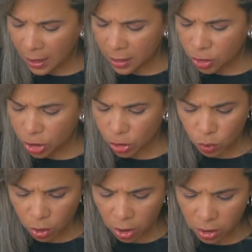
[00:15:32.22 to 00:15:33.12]
It
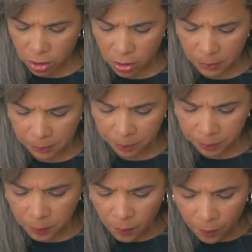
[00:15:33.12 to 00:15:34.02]
just works.
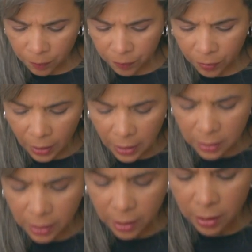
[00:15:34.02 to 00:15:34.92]

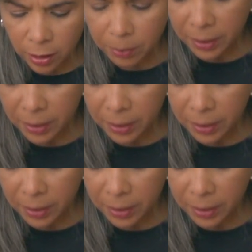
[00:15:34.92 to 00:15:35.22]
I'll take a little